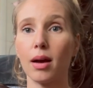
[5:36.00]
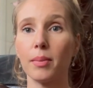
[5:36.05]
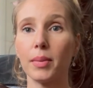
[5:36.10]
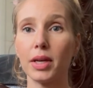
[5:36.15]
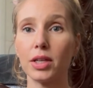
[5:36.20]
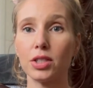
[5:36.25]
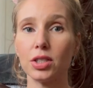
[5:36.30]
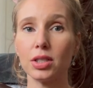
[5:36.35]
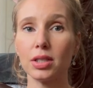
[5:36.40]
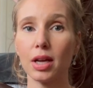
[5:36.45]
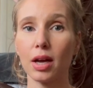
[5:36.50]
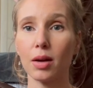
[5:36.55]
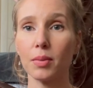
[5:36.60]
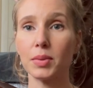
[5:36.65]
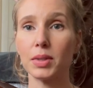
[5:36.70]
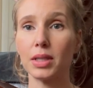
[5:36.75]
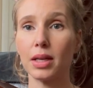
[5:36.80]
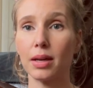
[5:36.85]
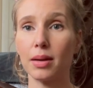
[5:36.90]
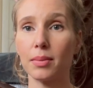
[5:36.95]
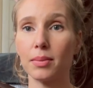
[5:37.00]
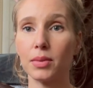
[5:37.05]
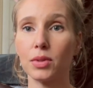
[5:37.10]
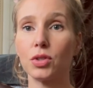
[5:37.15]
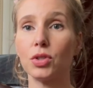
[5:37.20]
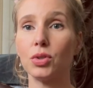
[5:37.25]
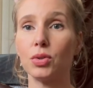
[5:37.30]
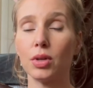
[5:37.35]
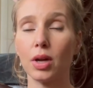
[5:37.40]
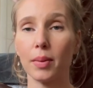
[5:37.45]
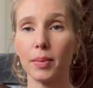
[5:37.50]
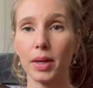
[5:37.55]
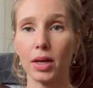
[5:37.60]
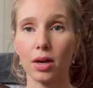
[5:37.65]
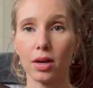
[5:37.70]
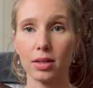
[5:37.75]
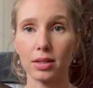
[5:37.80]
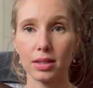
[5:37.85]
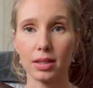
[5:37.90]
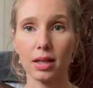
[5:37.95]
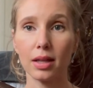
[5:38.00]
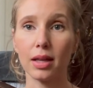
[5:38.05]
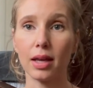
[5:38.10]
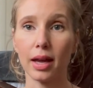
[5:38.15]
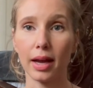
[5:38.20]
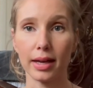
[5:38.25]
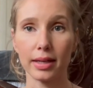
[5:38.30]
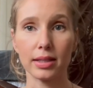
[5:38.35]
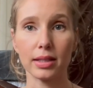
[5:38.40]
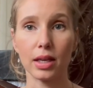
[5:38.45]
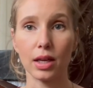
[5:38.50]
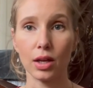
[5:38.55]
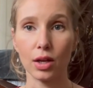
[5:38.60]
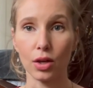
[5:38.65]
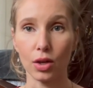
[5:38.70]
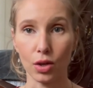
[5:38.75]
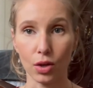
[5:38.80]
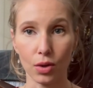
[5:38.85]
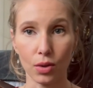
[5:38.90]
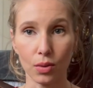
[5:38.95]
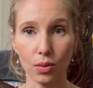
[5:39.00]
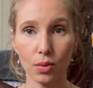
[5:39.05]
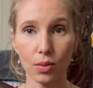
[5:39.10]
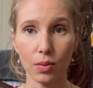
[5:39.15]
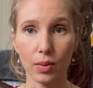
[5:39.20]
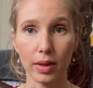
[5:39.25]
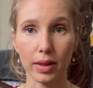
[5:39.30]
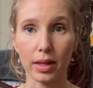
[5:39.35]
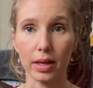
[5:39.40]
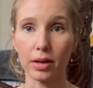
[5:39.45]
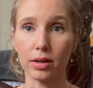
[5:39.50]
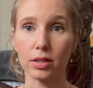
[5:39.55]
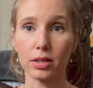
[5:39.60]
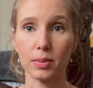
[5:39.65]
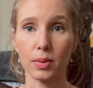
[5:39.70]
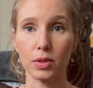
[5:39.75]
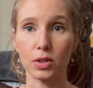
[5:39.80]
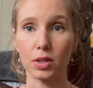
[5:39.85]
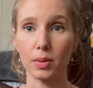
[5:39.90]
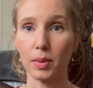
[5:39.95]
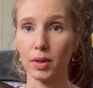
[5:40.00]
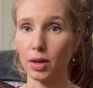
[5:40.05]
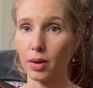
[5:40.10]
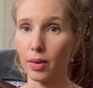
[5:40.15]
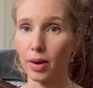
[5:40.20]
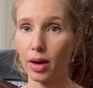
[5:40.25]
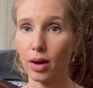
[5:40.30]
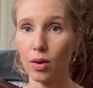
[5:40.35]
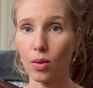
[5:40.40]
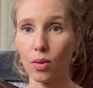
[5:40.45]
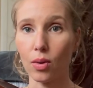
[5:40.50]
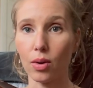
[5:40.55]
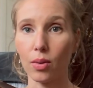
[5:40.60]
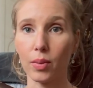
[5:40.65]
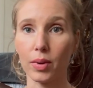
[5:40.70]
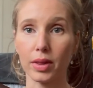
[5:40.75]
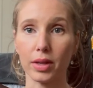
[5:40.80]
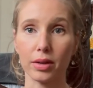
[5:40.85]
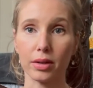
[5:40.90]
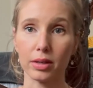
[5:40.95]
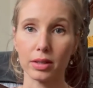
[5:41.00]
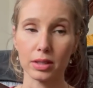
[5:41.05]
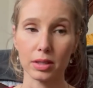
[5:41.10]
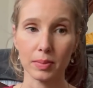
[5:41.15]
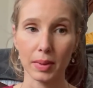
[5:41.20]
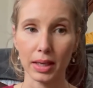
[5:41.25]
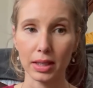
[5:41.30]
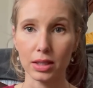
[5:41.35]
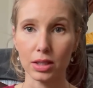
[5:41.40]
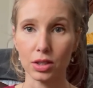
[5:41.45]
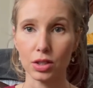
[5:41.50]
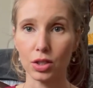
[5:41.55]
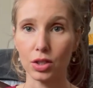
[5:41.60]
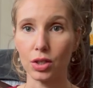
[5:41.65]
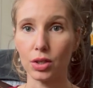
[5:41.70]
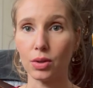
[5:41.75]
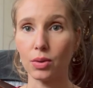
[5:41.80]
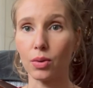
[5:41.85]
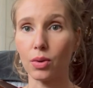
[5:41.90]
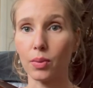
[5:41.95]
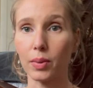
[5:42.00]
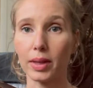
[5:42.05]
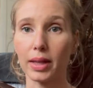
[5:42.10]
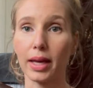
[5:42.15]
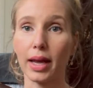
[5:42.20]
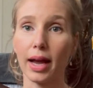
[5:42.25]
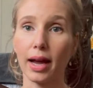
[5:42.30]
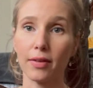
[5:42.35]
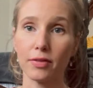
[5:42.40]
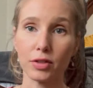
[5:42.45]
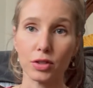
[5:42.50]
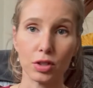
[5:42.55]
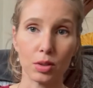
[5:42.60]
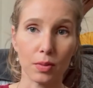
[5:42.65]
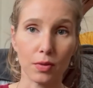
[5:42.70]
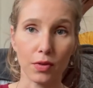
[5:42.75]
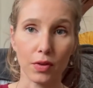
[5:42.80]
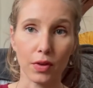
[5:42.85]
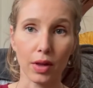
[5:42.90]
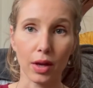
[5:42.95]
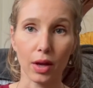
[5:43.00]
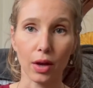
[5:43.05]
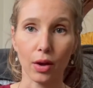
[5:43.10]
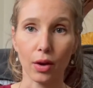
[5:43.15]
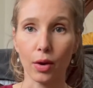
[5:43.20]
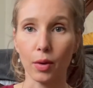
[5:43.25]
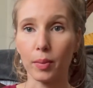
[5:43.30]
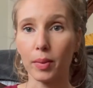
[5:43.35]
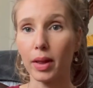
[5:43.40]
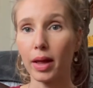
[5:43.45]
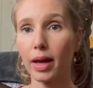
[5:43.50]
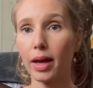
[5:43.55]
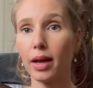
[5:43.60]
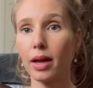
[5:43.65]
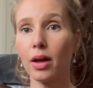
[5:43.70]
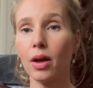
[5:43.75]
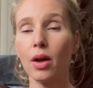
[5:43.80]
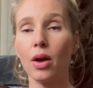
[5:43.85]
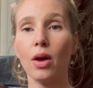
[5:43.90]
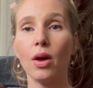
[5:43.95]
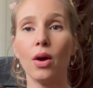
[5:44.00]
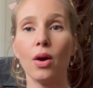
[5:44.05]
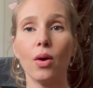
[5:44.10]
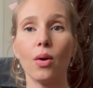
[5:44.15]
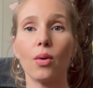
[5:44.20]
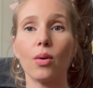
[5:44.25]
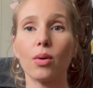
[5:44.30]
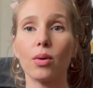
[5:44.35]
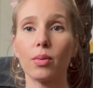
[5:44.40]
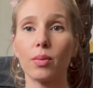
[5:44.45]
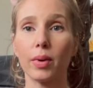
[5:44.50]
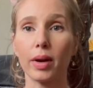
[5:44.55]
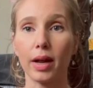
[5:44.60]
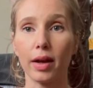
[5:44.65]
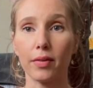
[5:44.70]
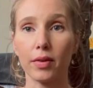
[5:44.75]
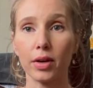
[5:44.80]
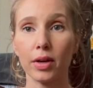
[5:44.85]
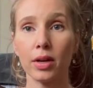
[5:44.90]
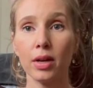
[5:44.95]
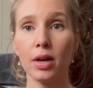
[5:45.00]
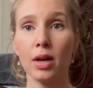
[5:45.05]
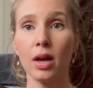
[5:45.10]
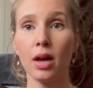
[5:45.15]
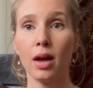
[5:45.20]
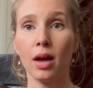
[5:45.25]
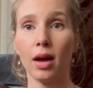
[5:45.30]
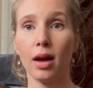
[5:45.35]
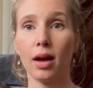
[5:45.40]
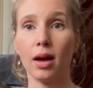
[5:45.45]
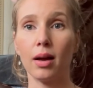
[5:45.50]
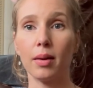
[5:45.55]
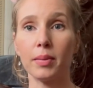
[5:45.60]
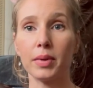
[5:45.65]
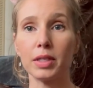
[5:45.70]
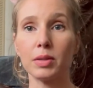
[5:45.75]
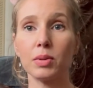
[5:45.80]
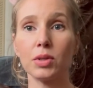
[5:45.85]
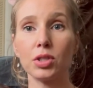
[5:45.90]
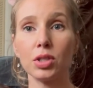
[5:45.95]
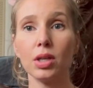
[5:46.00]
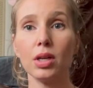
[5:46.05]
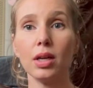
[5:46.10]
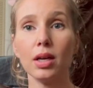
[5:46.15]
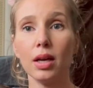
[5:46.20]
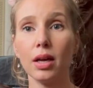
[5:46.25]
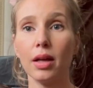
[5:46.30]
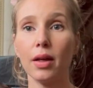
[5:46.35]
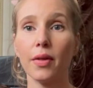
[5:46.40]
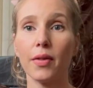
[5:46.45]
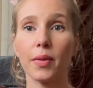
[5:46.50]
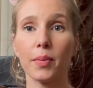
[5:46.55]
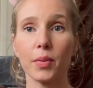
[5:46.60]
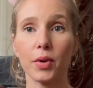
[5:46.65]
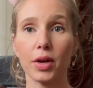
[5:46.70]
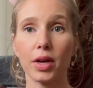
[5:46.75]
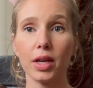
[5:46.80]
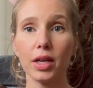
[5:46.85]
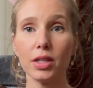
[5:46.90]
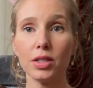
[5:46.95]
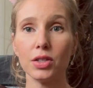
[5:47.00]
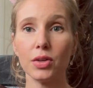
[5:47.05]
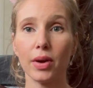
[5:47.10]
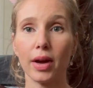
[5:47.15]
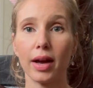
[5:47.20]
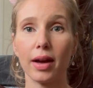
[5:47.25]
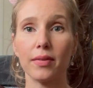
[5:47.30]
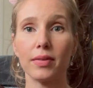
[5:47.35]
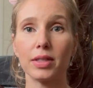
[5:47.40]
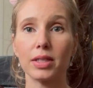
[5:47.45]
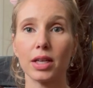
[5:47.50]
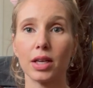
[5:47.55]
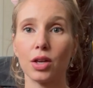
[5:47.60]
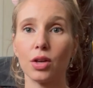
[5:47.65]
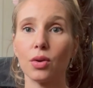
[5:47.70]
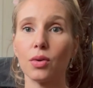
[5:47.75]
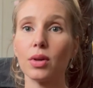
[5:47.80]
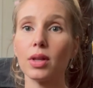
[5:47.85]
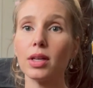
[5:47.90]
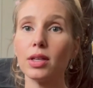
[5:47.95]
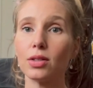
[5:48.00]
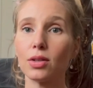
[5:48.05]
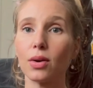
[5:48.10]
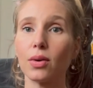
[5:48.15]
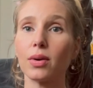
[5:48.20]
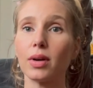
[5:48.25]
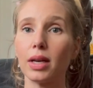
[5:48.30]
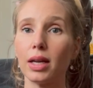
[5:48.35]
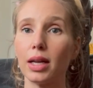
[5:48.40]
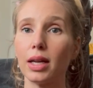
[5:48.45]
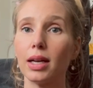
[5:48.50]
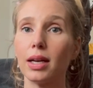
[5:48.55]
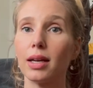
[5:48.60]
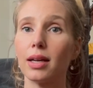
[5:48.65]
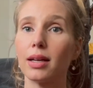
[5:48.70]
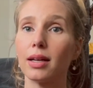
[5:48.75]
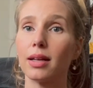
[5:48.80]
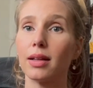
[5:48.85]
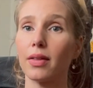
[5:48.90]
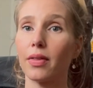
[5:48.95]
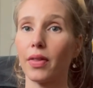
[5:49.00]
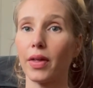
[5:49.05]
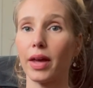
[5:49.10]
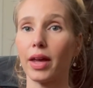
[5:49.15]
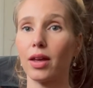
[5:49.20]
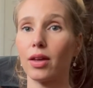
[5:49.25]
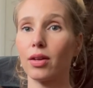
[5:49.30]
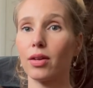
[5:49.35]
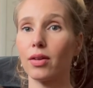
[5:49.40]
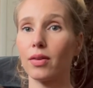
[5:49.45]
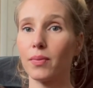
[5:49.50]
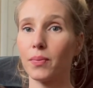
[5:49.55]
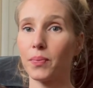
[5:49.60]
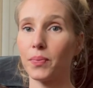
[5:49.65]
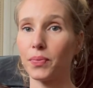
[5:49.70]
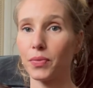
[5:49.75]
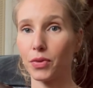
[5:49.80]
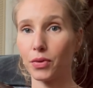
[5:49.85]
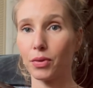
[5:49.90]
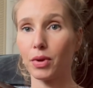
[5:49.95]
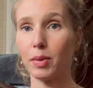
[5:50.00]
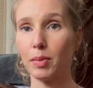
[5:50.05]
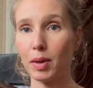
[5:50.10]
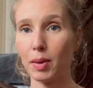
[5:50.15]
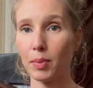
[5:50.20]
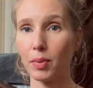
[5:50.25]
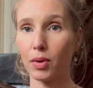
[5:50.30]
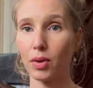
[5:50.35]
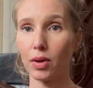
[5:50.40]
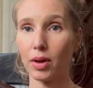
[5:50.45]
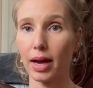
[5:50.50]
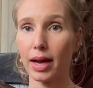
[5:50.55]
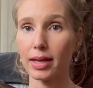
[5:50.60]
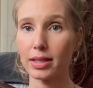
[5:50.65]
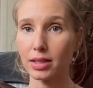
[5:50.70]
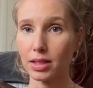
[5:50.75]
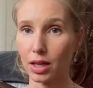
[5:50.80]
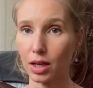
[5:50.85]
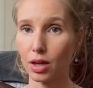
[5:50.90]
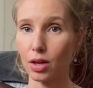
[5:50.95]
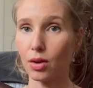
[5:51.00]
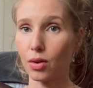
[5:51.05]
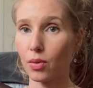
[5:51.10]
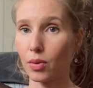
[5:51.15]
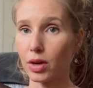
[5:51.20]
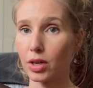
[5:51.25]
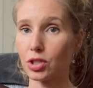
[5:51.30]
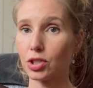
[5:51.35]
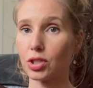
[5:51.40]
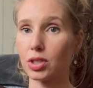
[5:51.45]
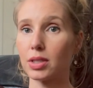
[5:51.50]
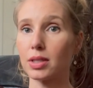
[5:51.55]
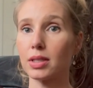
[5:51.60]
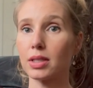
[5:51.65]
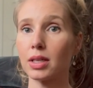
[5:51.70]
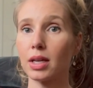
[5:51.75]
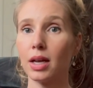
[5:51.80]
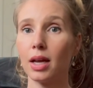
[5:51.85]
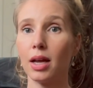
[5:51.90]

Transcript: It just helps them to not be constantly asking you what they're supposed to be doing or what they're expected to do or what they have to do before they can go play or whatever. Especially the more kids you have, it's like you really don't need like 3 people asking you questions